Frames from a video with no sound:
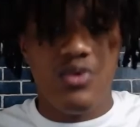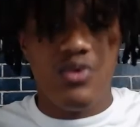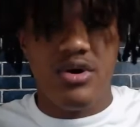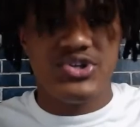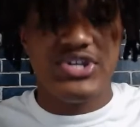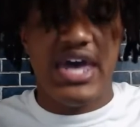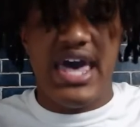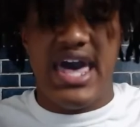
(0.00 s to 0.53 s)

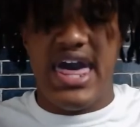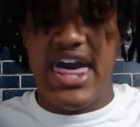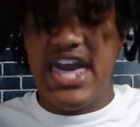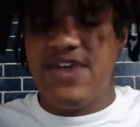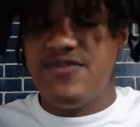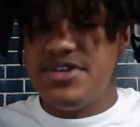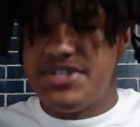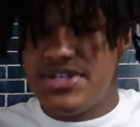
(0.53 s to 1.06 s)
worse
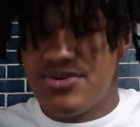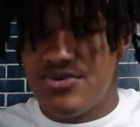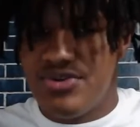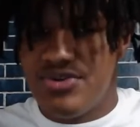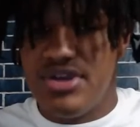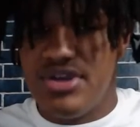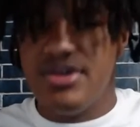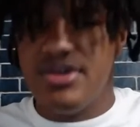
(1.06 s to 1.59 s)
every single
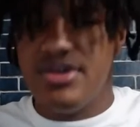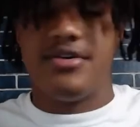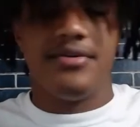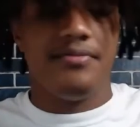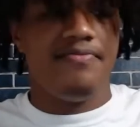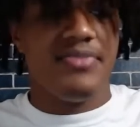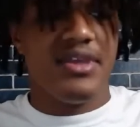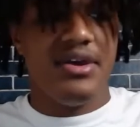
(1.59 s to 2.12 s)
year.
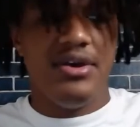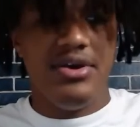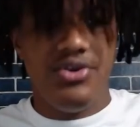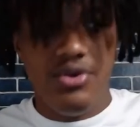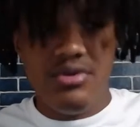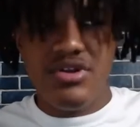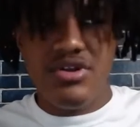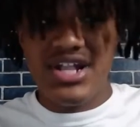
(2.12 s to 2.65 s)

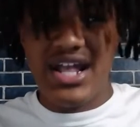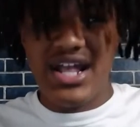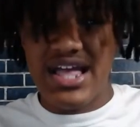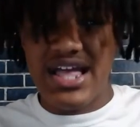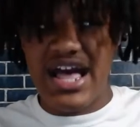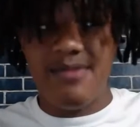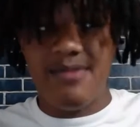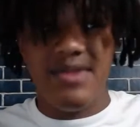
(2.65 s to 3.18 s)
You're looking at a
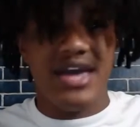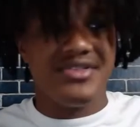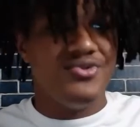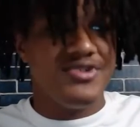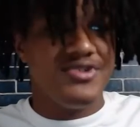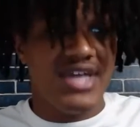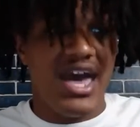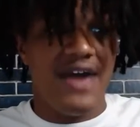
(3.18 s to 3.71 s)
guy, Matthew
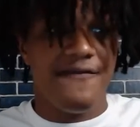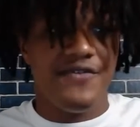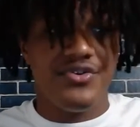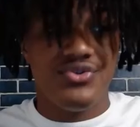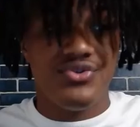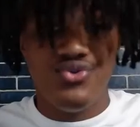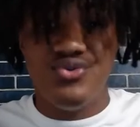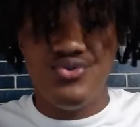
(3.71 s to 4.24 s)

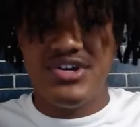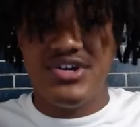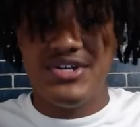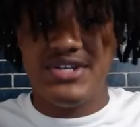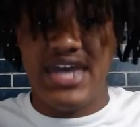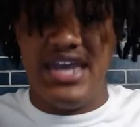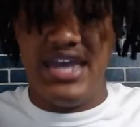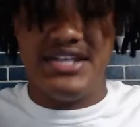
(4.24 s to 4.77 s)
Stafford, who is
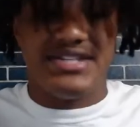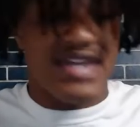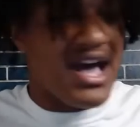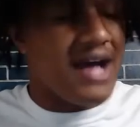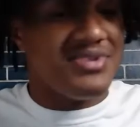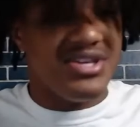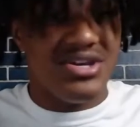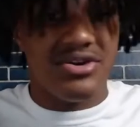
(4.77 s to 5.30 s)
a
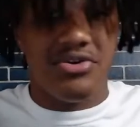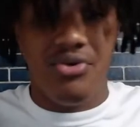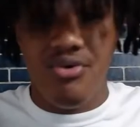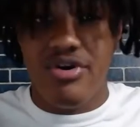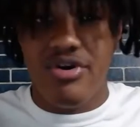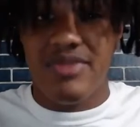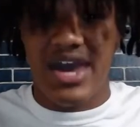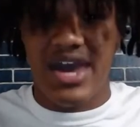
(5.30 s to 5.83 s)
top 10
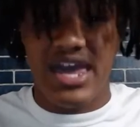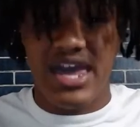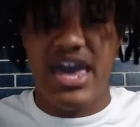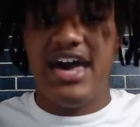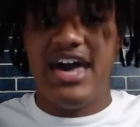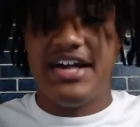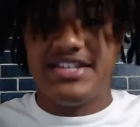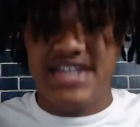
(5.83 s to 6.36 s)
quarterback
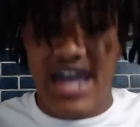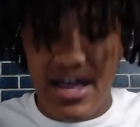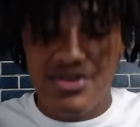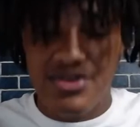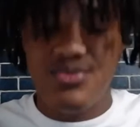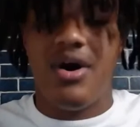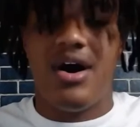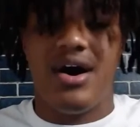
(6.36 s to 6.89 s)

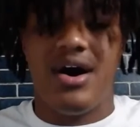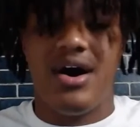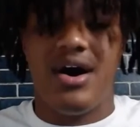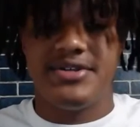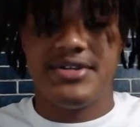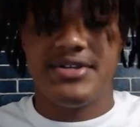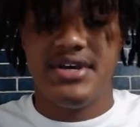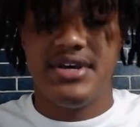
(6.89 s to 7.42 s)

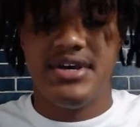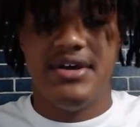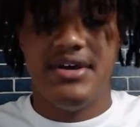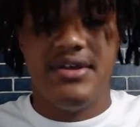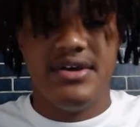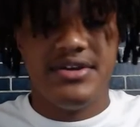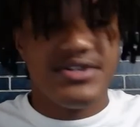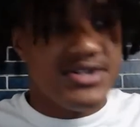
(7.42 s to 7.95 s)
talent-wise.
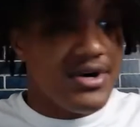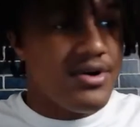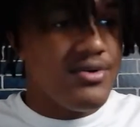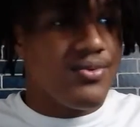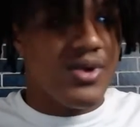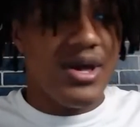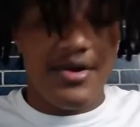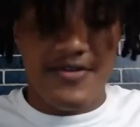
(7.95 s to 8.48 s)
So,
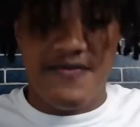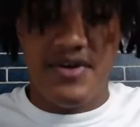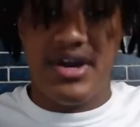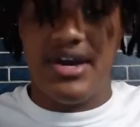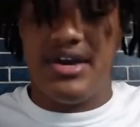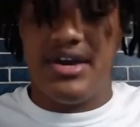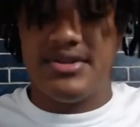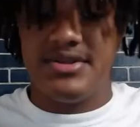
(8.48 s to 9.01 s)
Rams
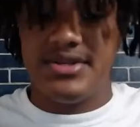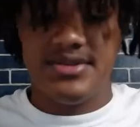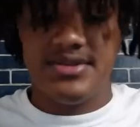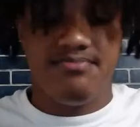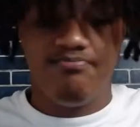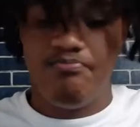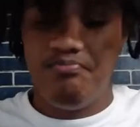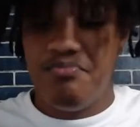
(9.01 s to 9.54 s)
fans,
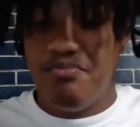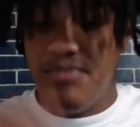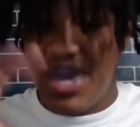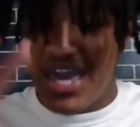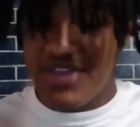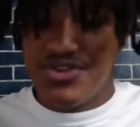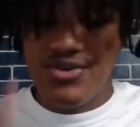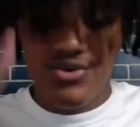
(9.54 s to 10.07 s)

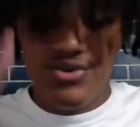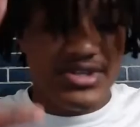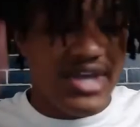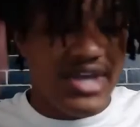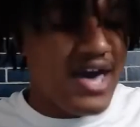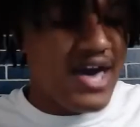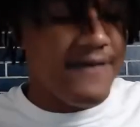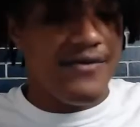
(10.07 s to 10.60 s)
Matthew
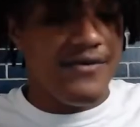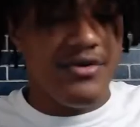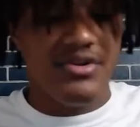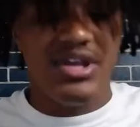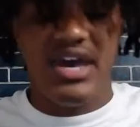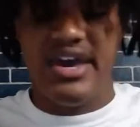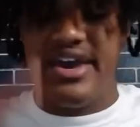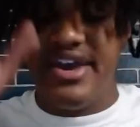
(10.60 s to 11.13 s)

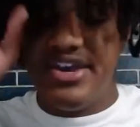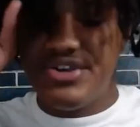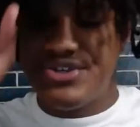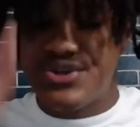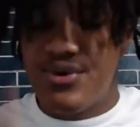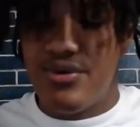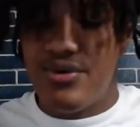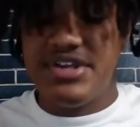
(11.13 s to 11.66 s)
Stafford is
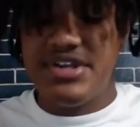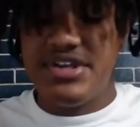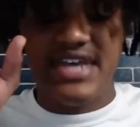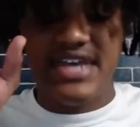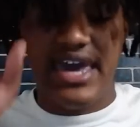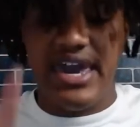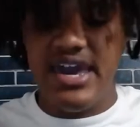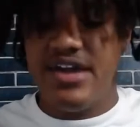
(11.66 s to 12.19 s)
going
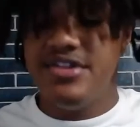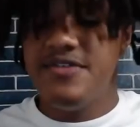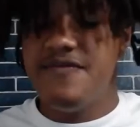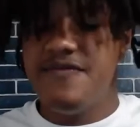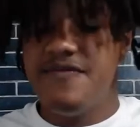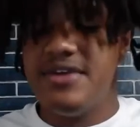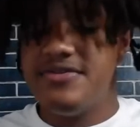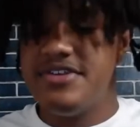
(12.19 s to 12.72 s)
to
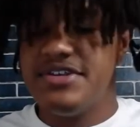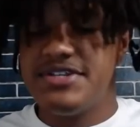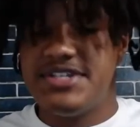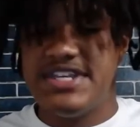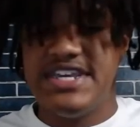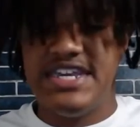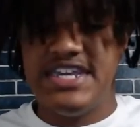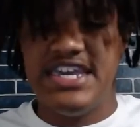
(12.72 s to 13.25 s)
elevate this
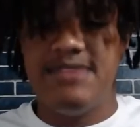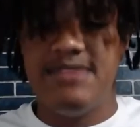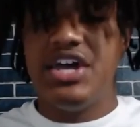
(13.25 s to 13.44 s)
team